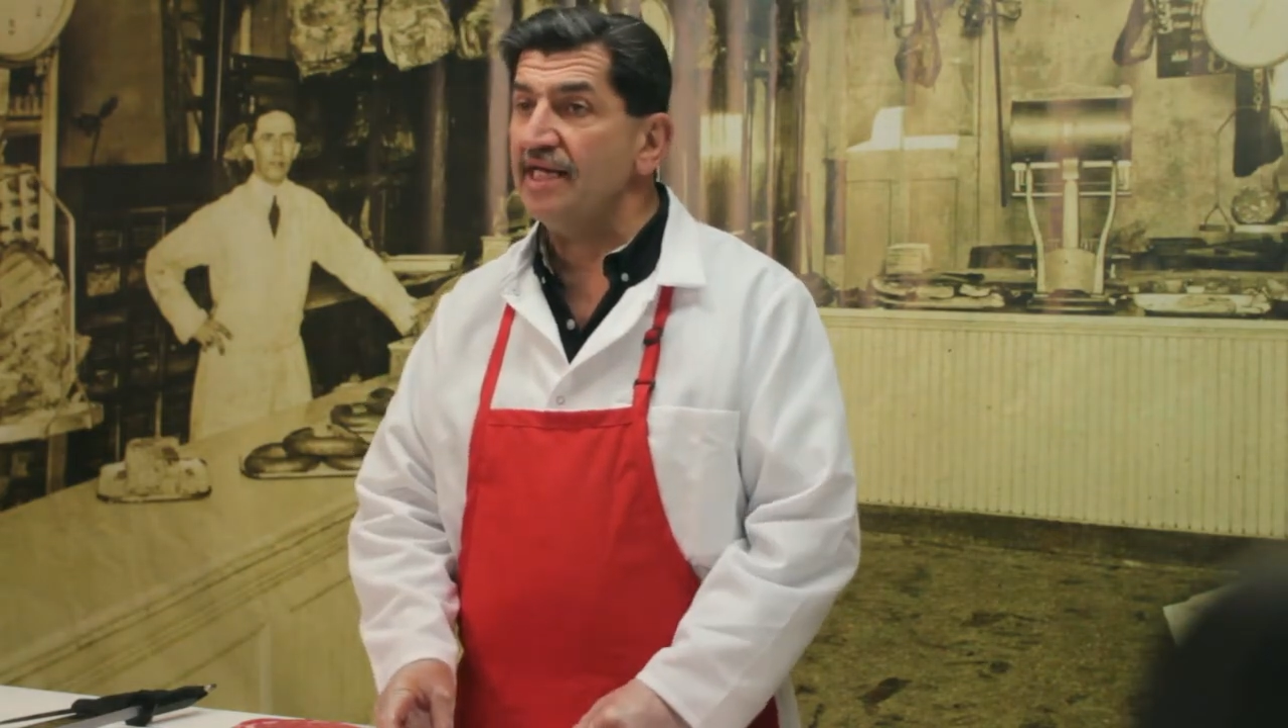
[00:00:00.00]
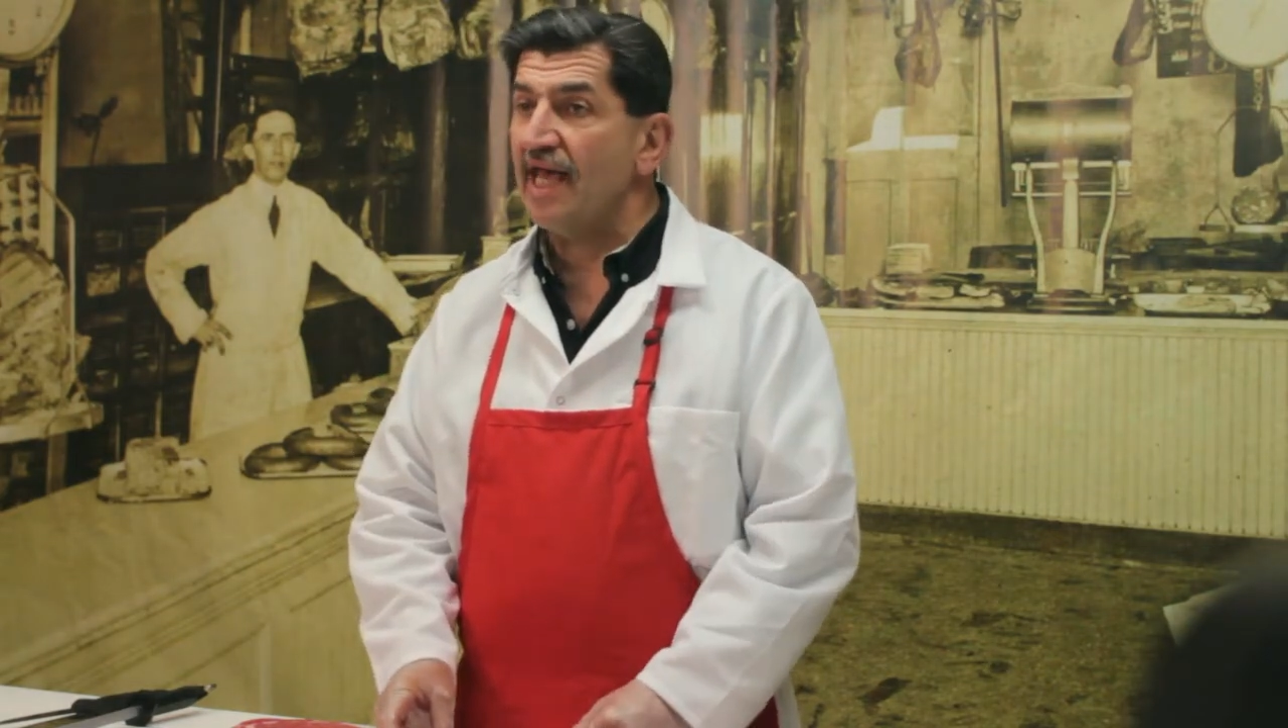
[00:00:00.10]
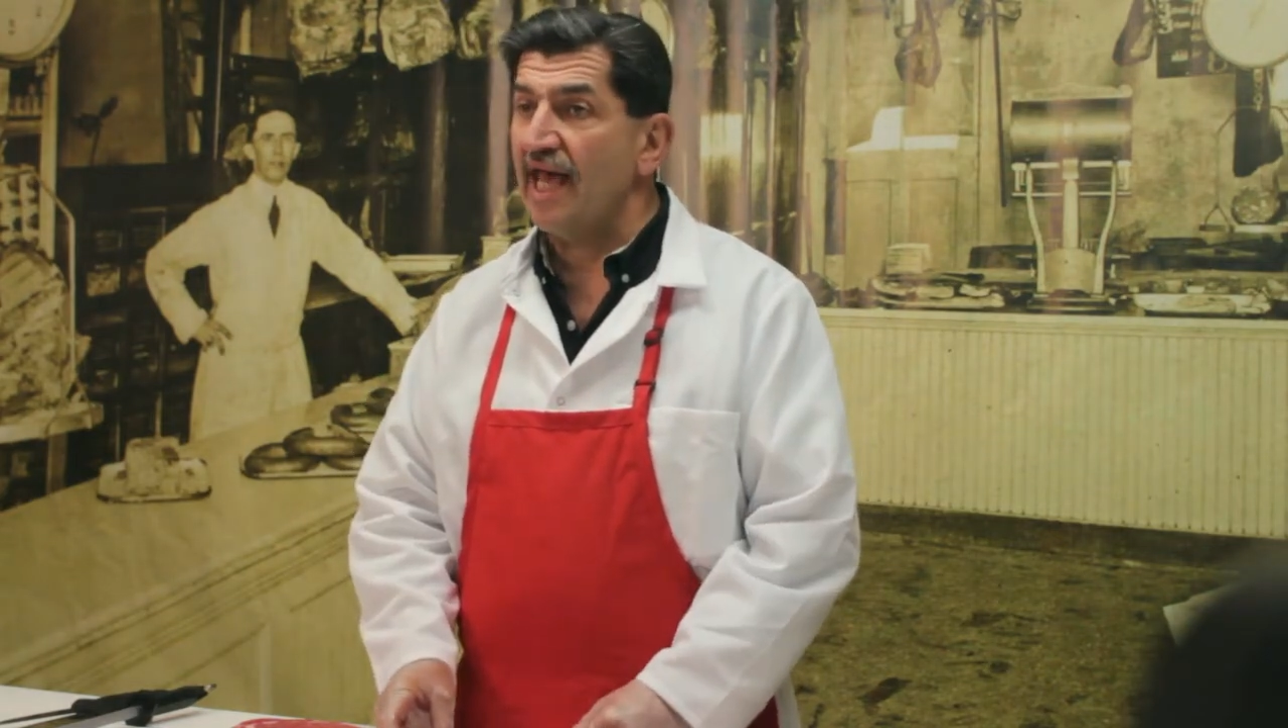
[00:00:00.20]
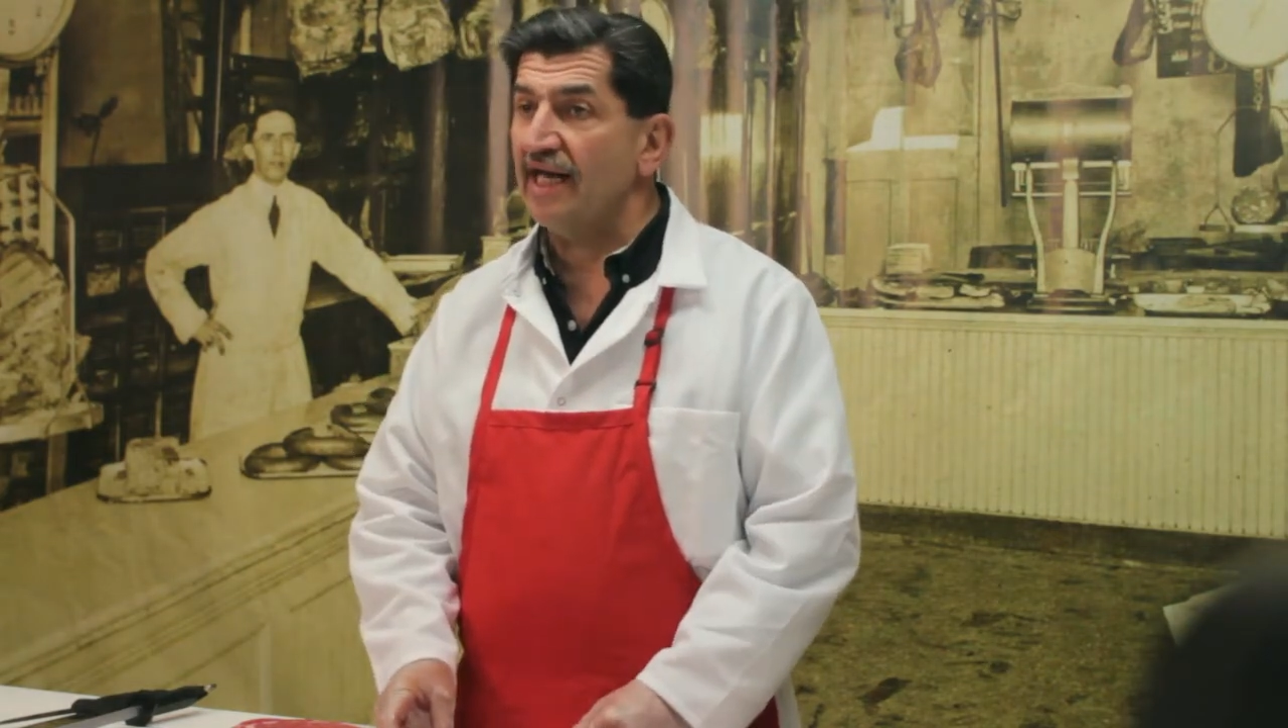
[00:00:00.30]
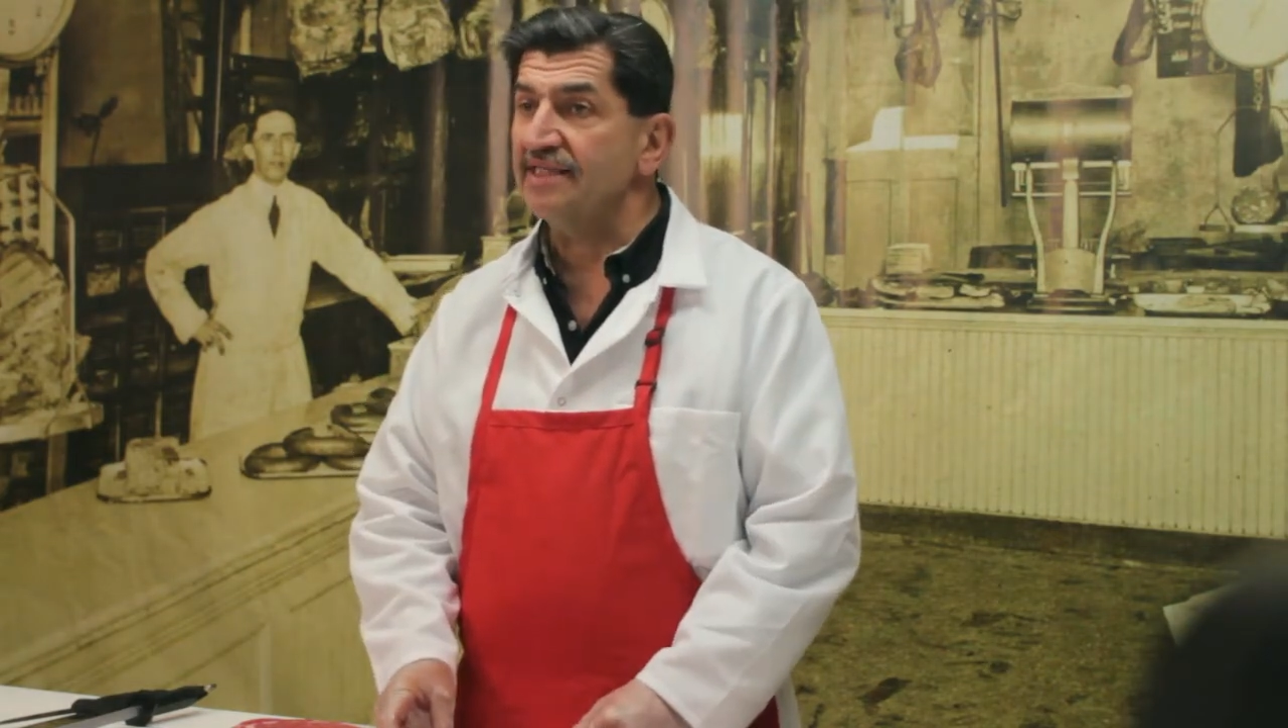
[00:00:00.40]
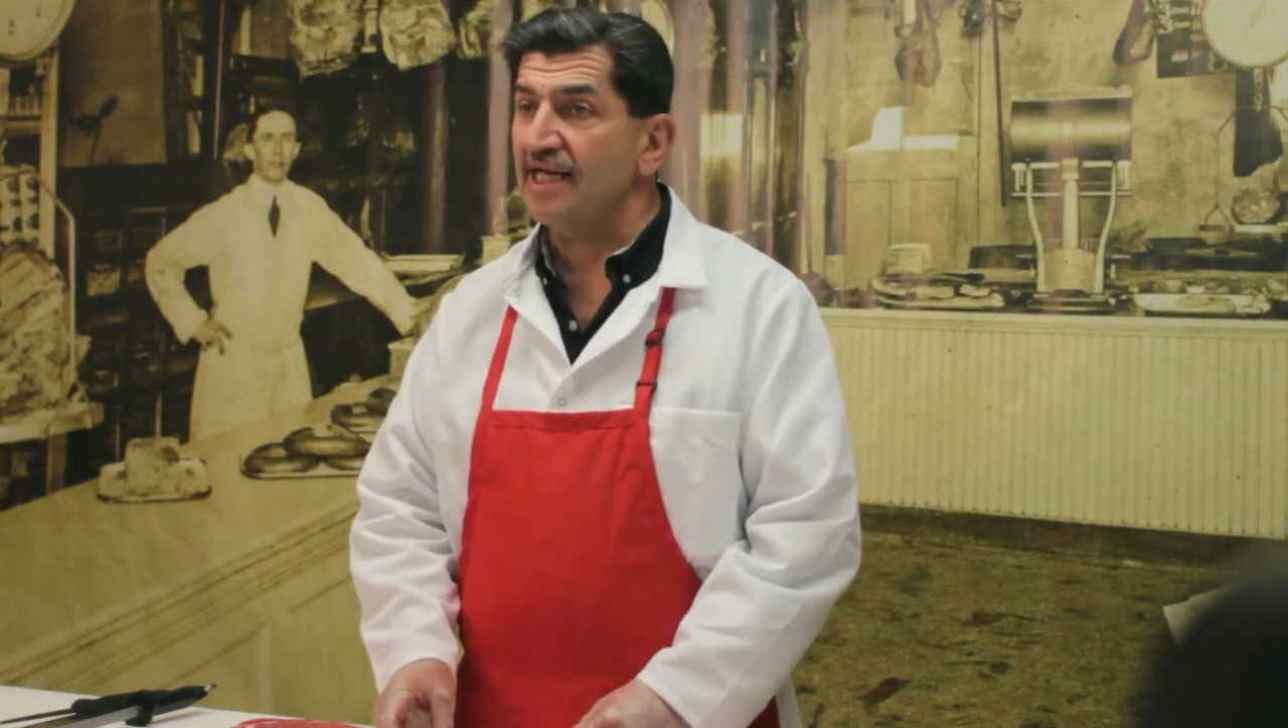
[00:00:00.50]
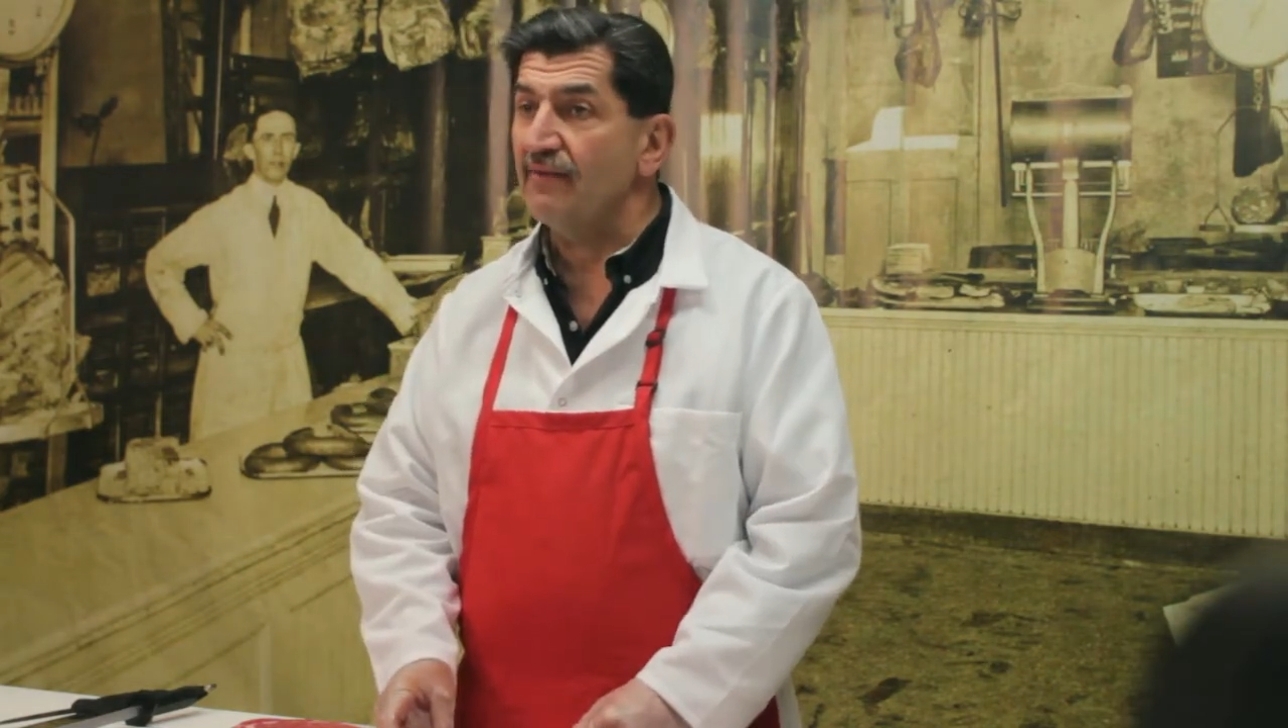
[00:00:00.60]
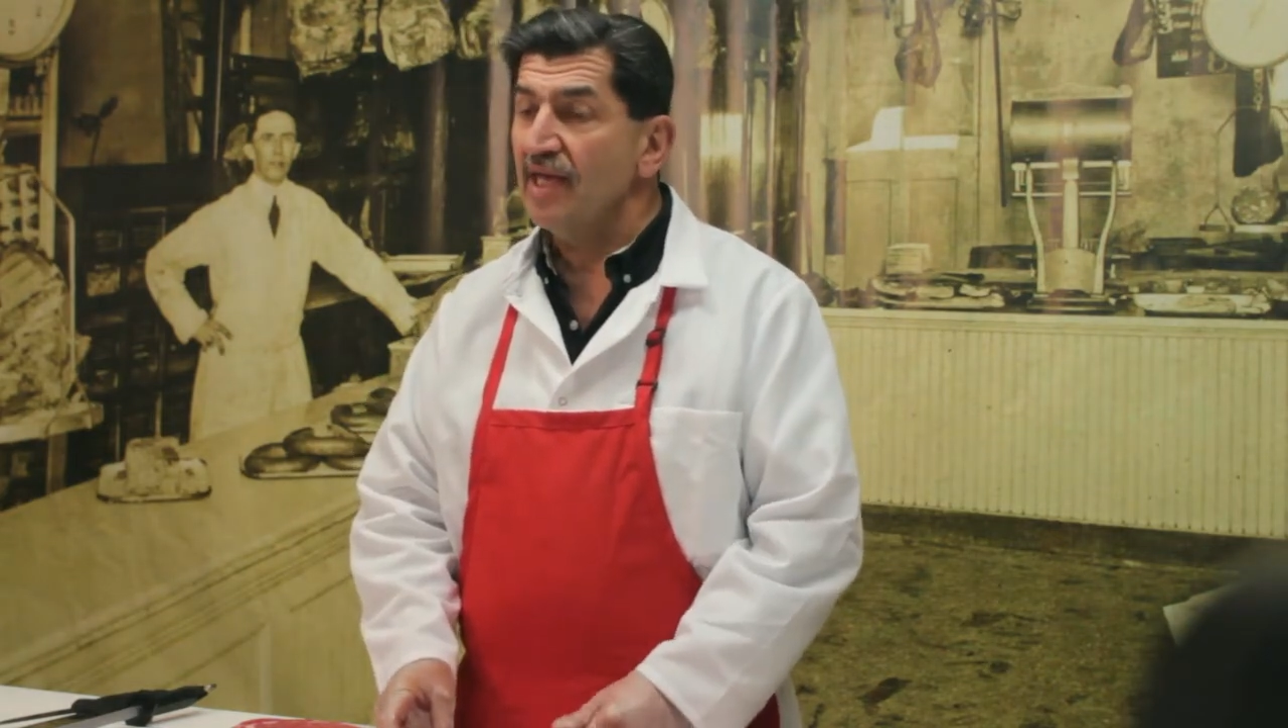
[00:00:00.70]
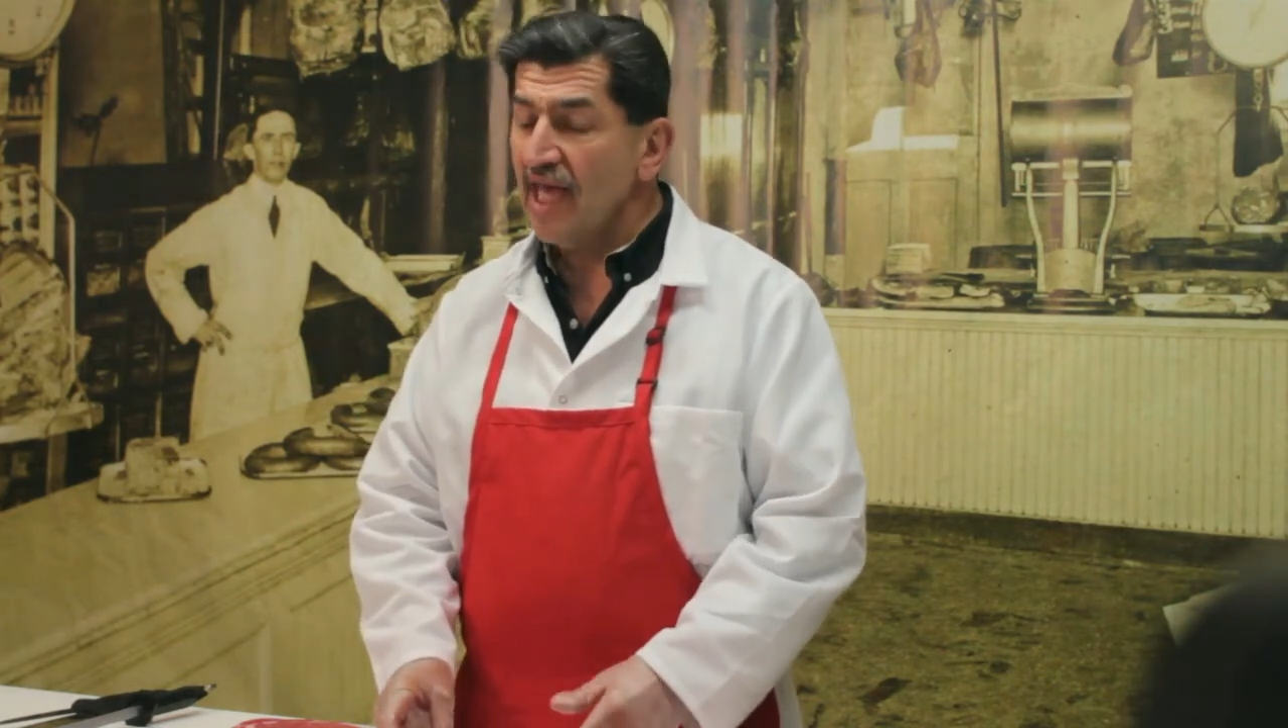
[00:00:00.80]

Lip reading: ahead of time.